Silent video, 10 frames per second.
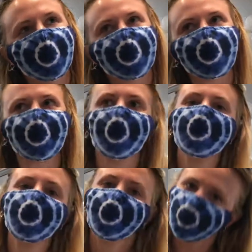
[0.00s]
So I'm
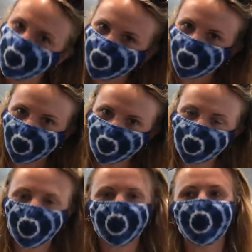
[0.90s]
an entrepreneur
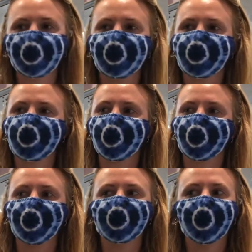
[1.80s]
and I
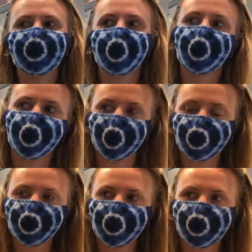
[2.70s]
live on my
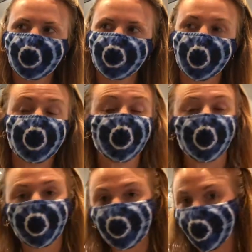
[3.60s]
own, but I'm a
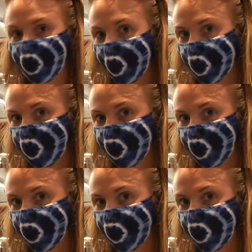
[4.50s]
working woman.